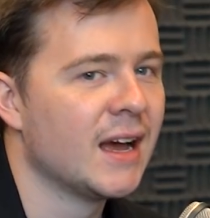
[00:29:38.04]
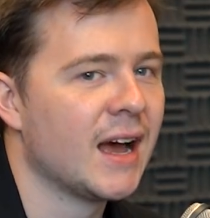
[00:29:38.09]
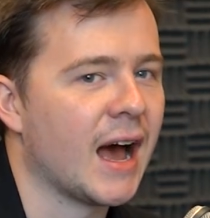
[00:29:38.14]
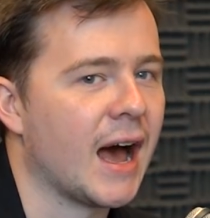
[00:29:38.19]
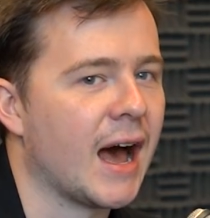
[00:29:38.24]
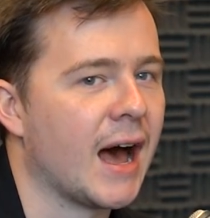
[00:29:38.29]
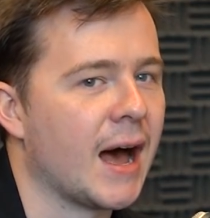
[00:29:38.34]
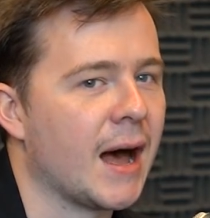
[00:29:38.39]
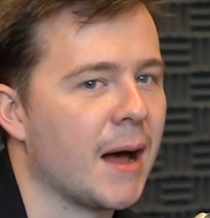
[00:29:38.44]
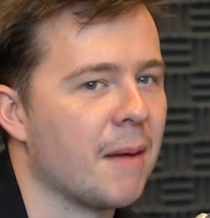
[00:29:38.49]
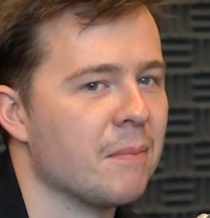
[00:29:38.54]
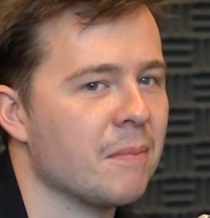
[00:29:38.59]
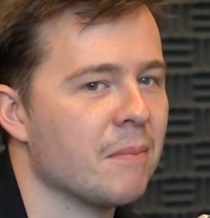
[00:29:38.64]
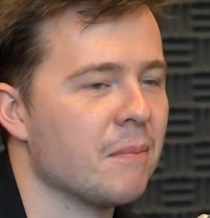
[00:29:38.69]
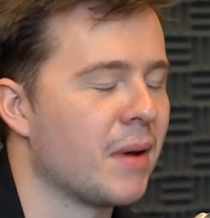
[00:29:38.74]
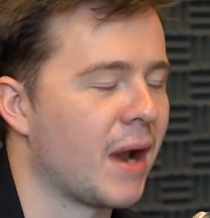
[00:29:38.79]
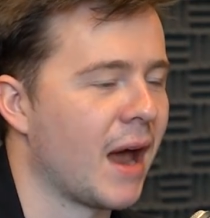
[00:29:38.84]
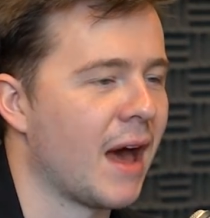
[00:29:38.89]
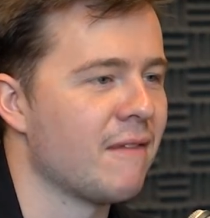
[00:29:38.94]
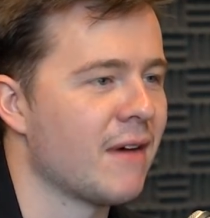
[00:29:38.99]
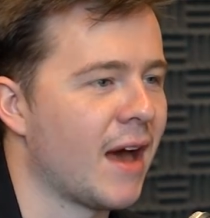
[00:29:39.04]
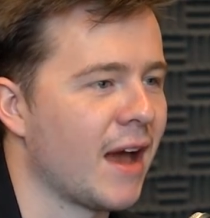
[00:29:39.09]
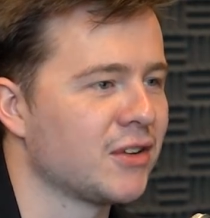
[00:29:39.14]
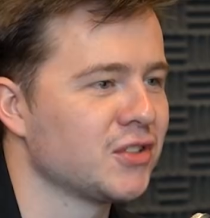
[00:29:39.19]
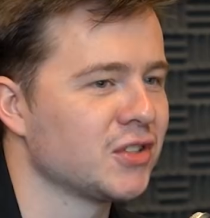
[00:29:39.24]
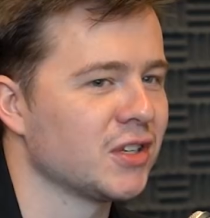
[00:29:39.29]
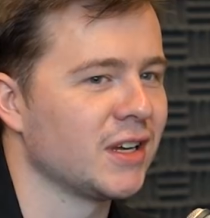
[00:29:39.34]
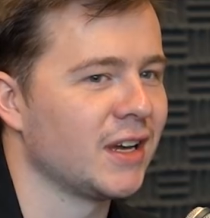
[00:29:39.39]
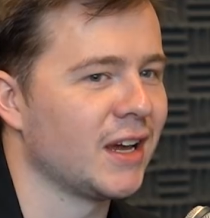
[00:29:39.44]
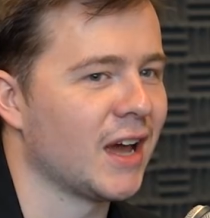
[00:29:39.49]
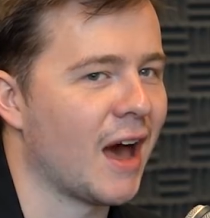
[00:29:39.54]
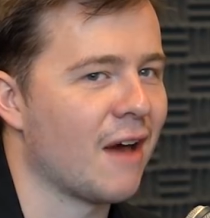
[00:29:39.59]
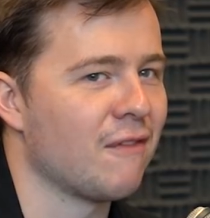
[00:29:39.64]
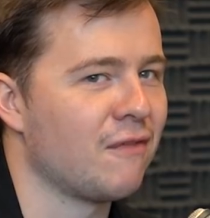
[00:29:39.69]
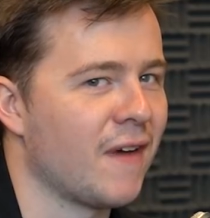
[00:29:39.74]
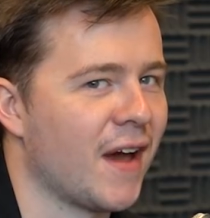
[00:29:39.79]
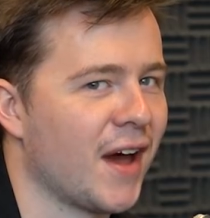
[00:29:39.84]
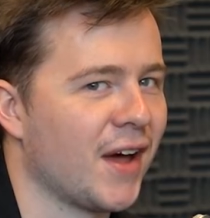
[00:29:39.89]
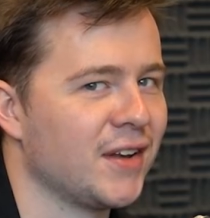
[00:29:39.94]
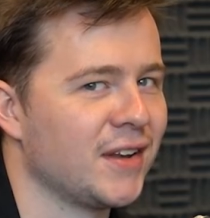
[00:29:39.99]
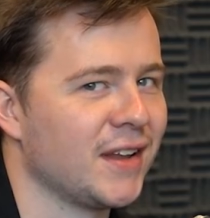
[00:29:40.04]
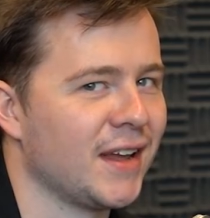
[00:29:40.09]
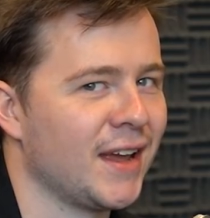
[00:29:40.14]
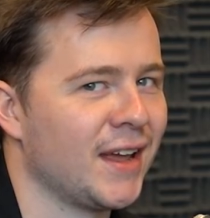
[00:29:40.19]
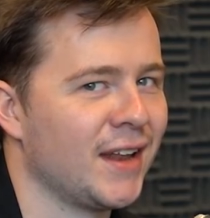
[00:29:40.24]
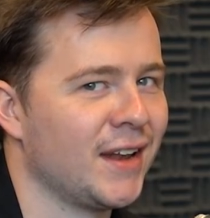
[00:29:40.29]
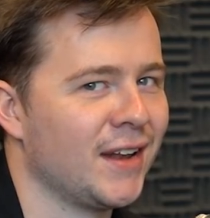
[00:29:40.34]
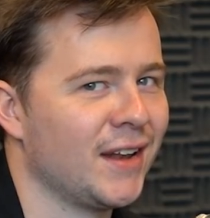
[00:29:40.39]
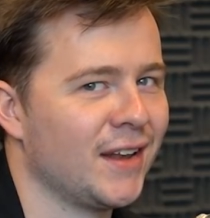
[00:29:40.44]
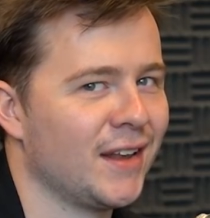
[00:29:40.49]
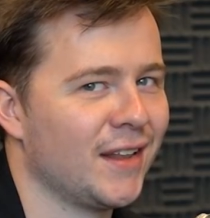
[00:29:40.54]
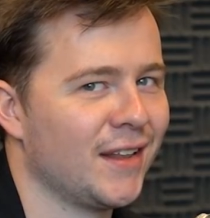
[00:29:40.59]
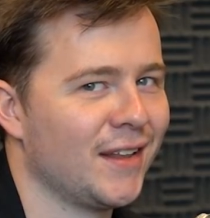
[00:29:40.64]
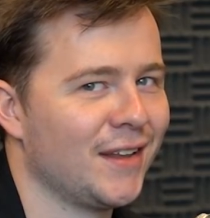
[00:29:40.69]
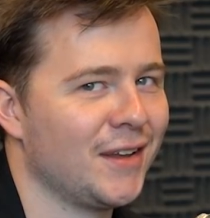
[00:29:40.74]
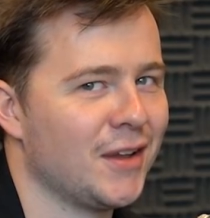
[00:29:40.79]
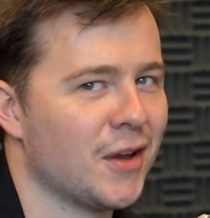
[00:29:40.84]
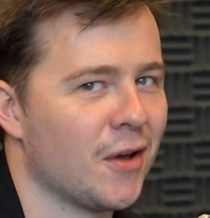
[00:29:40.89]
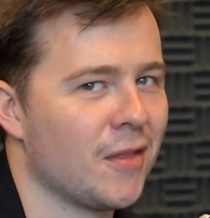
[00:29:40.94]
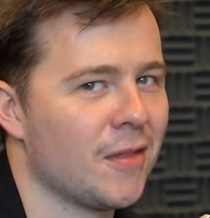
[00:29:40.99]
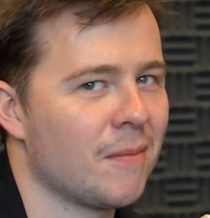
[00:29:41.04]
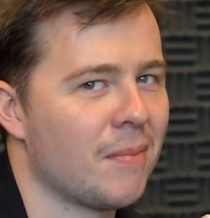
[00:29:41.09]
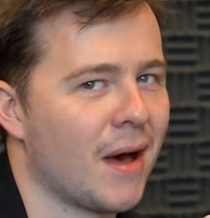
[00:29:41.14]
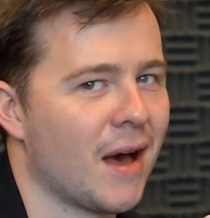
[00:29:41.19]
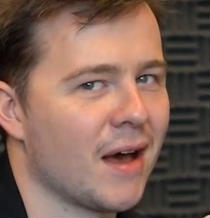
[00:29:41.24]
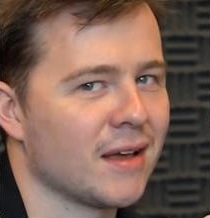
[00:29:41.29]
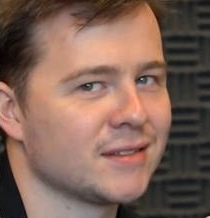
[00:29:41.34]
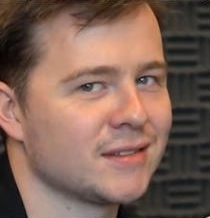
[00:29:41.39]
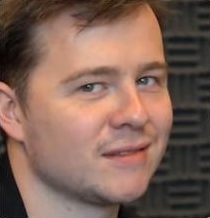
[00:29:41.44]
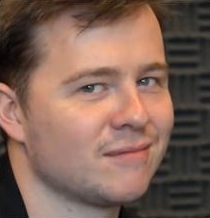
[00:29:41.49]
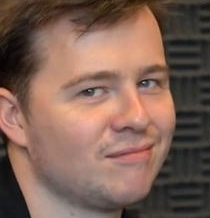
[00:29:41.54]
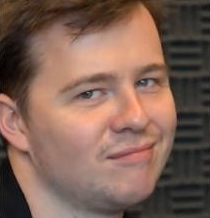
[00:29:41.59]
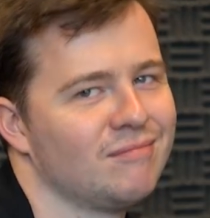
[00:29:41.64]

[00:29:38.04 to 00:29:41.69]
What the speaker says: But I've found in, you know, the past